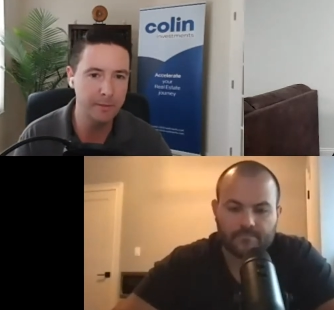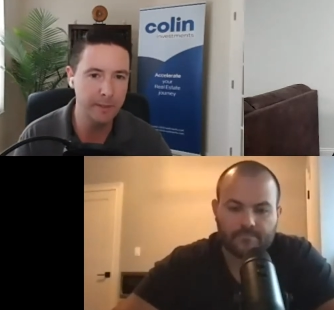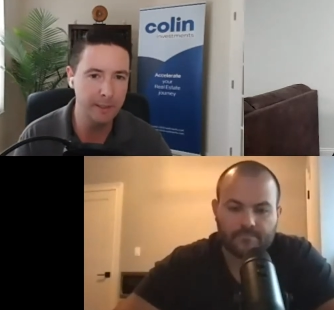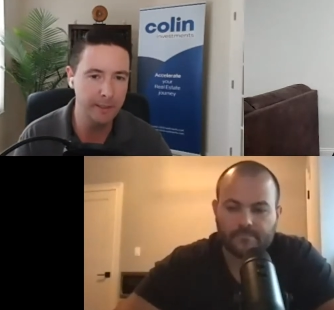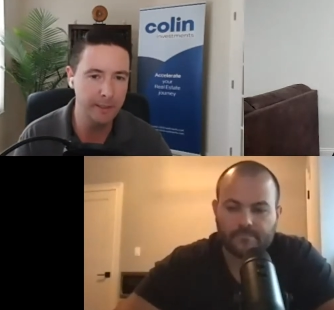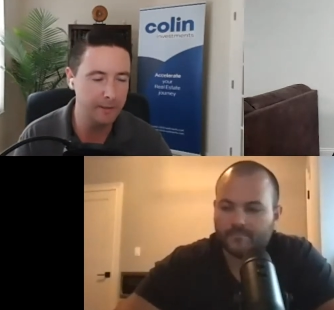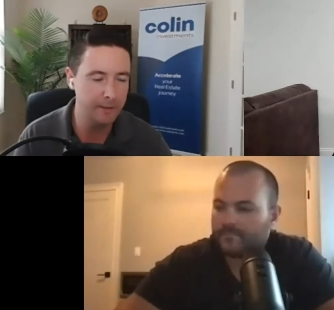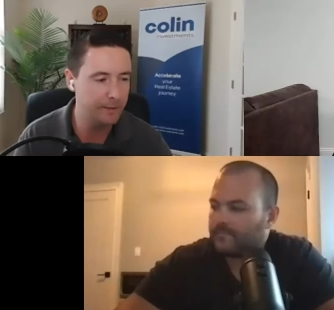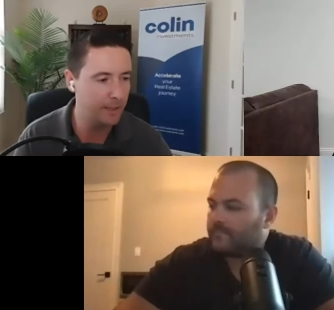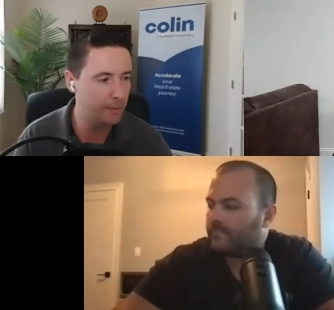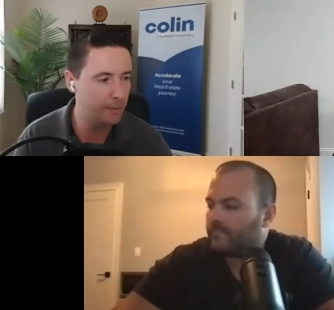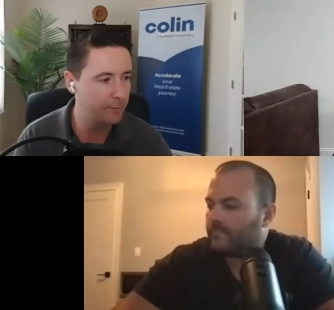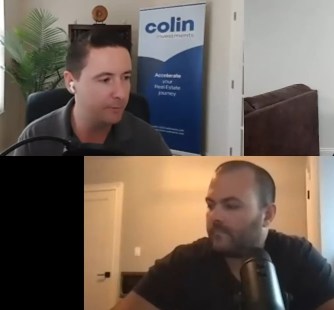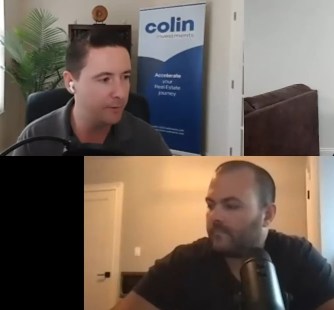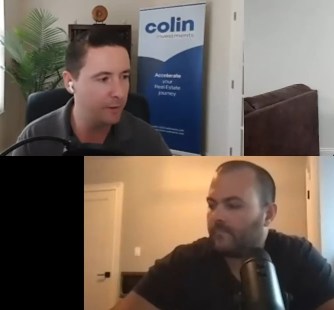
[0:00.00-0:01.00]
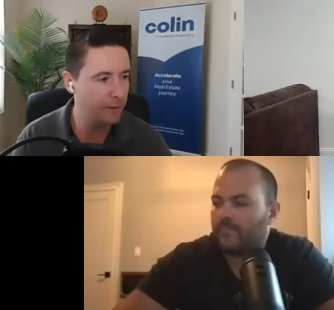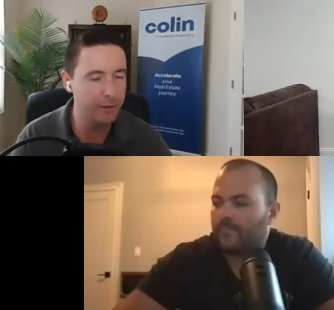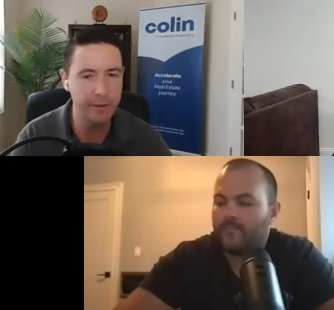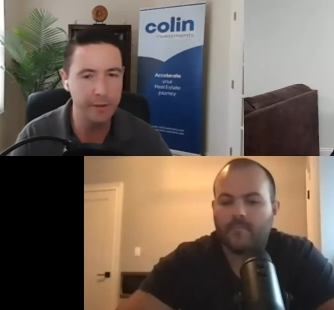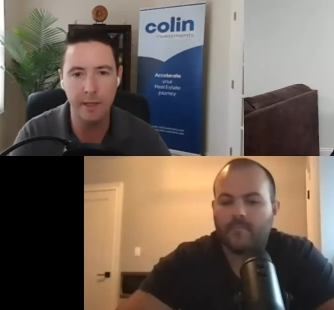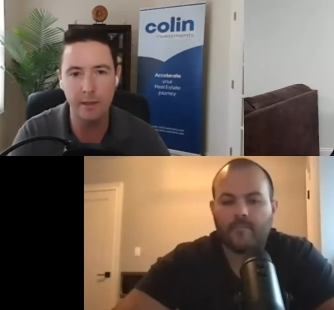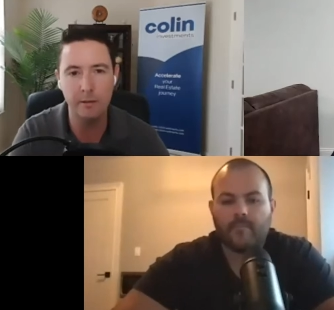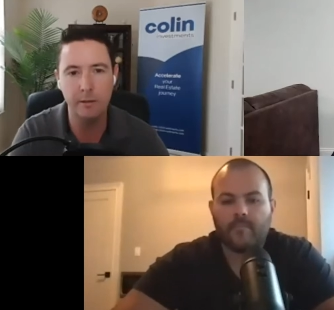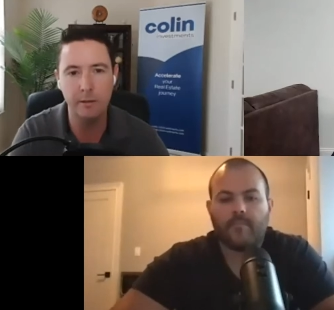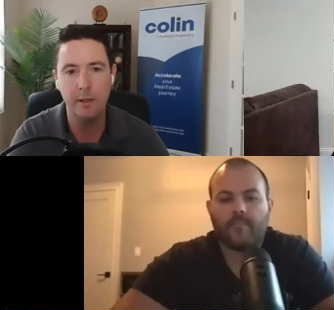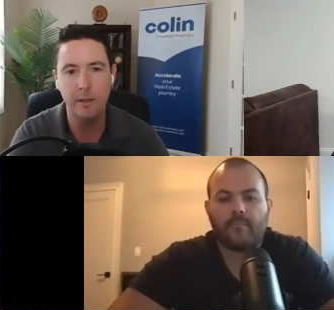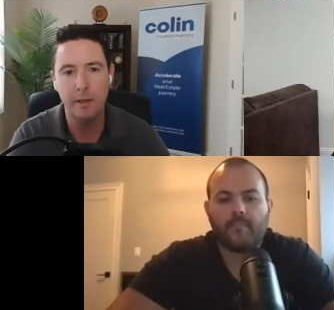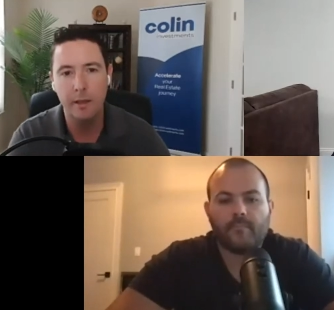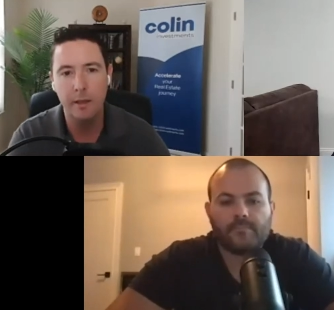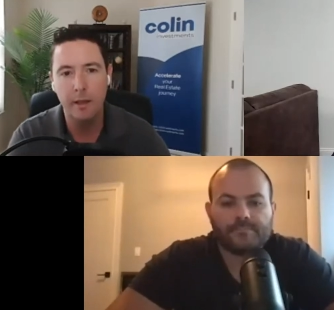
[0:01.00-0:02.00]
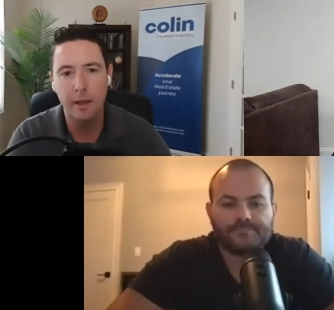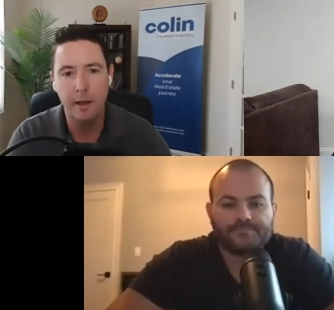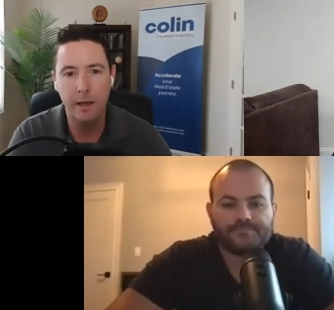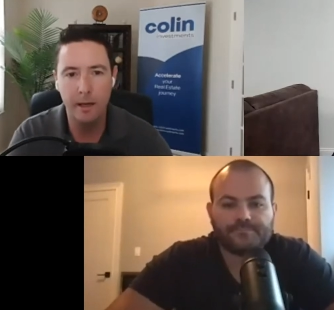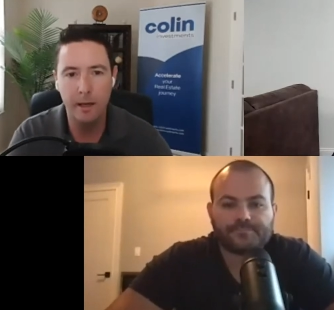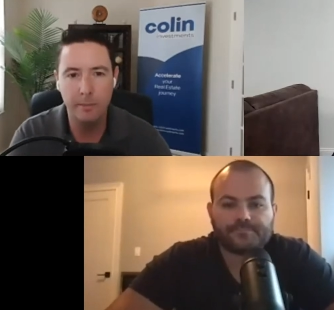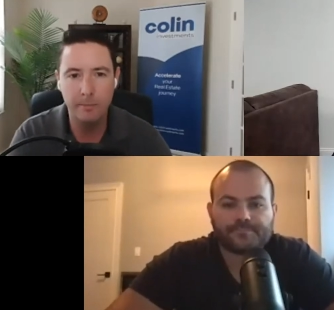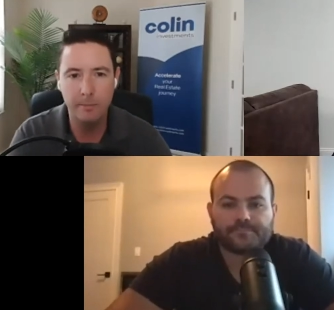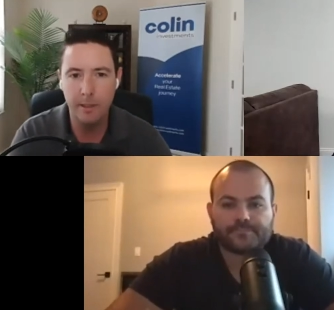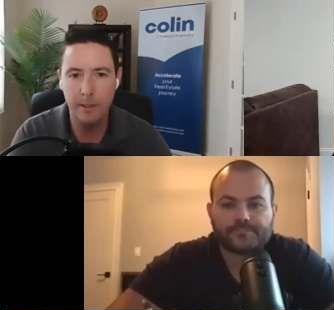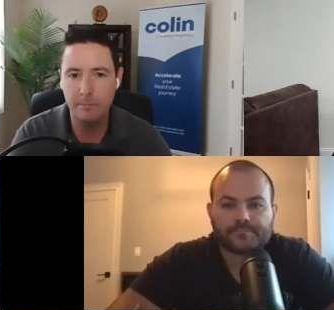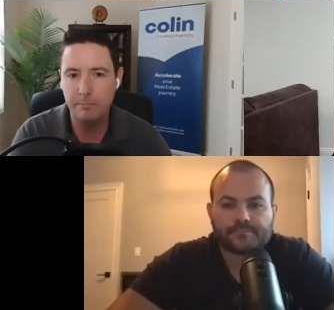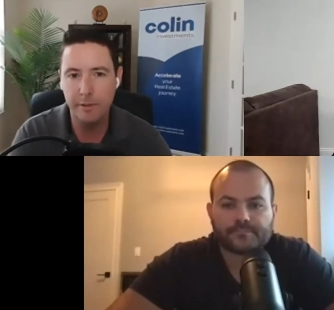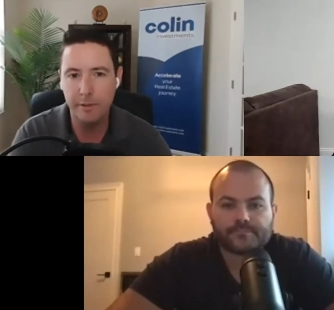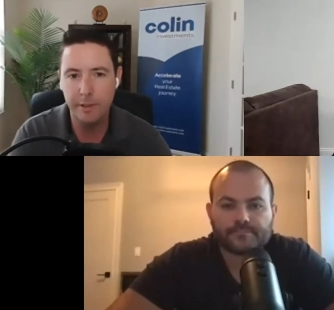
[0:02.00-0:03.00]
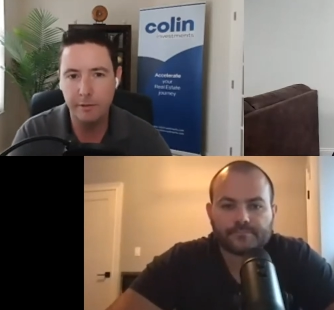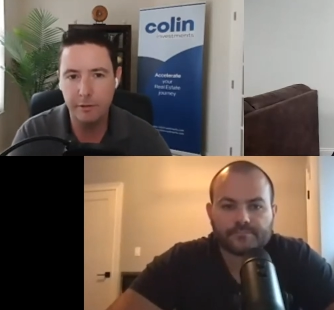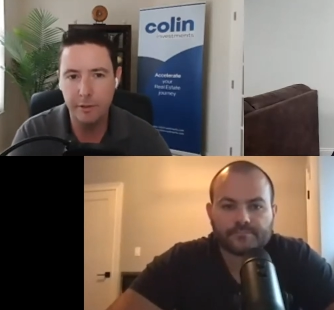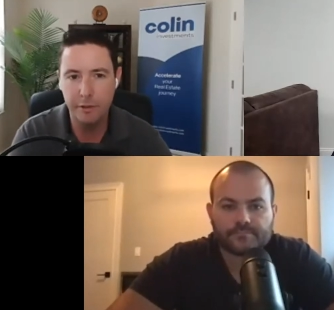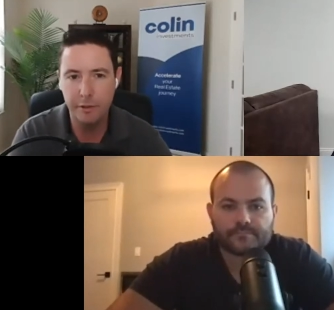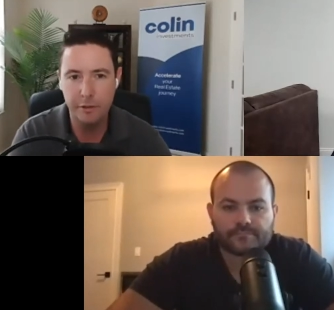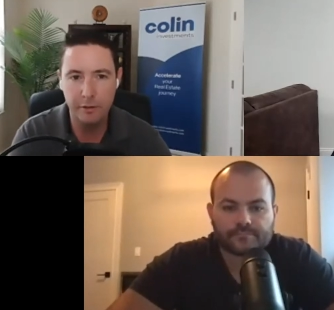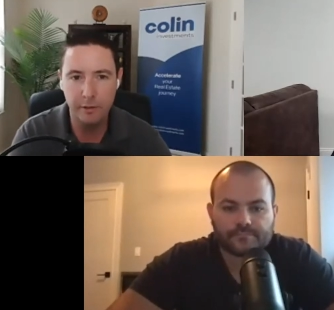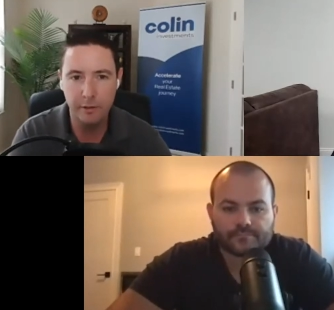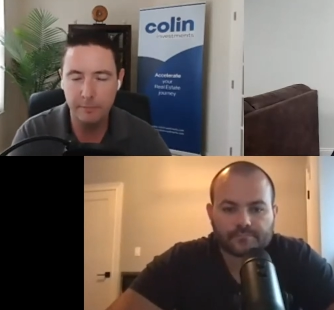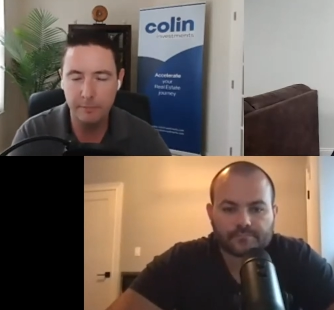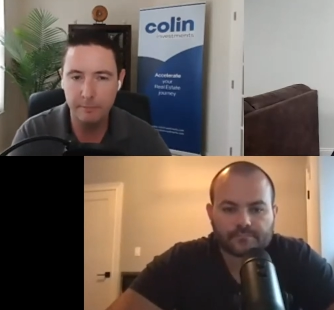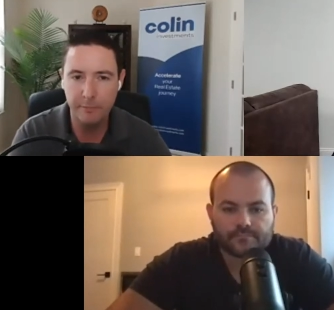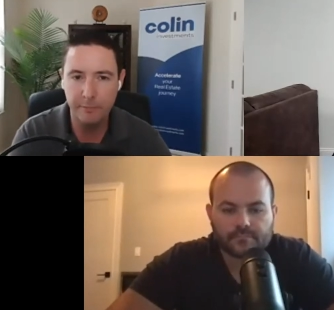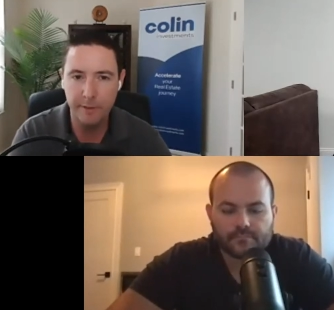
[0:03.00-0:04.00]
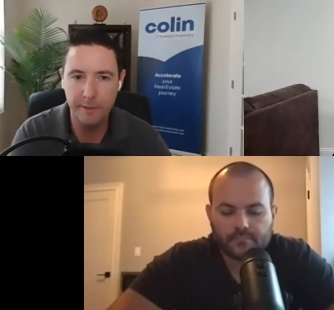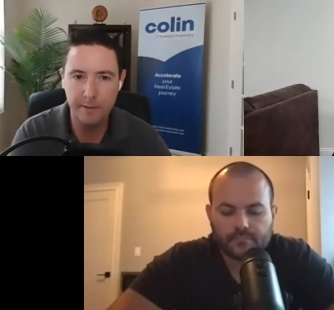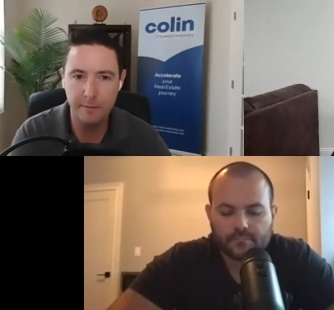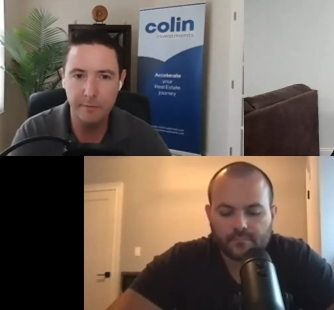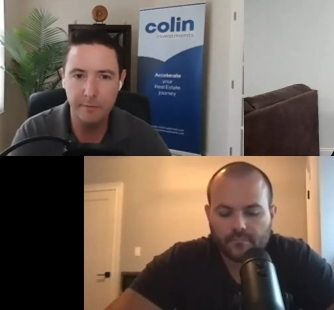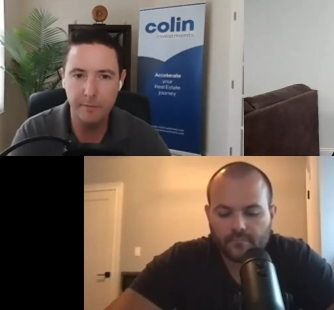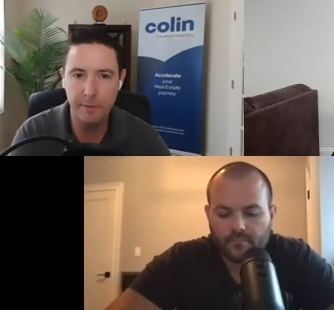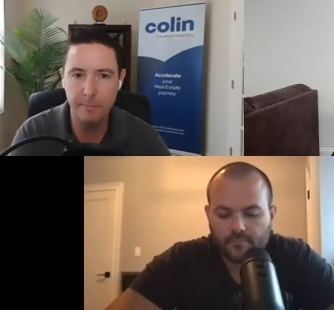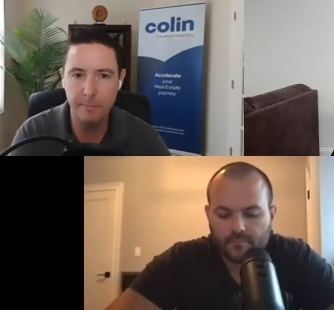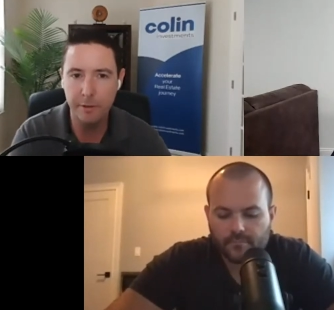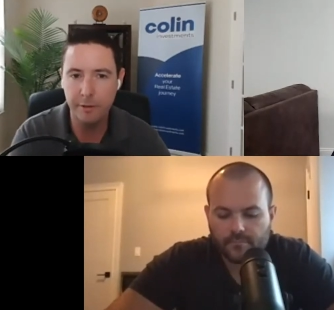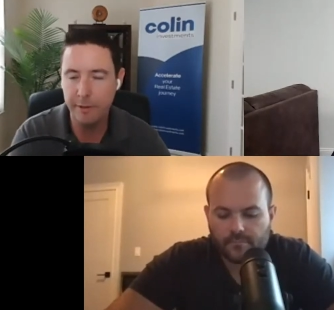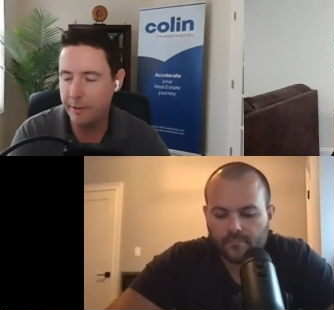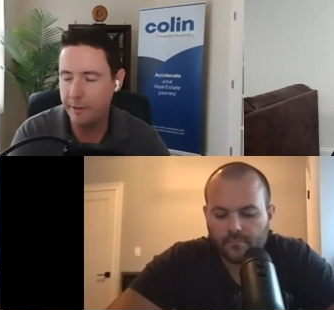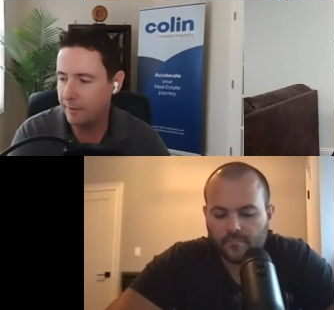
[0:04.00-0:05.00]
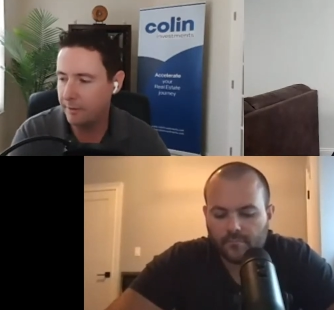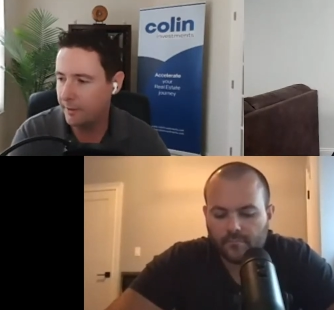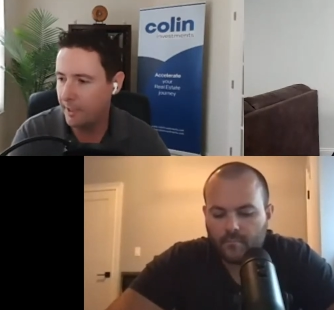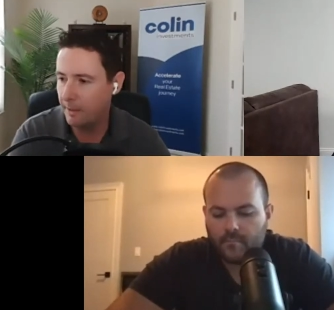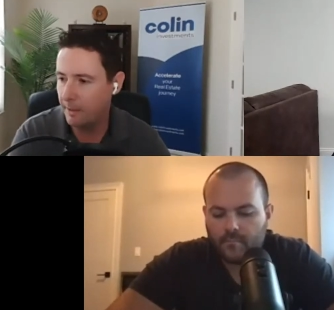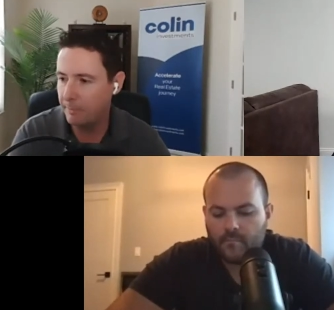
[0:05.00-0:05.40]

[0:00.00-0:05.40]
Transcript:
Speaker 1: in Tampa, Florida now. I'm a pretty traditional fix and flipper here in the Tampa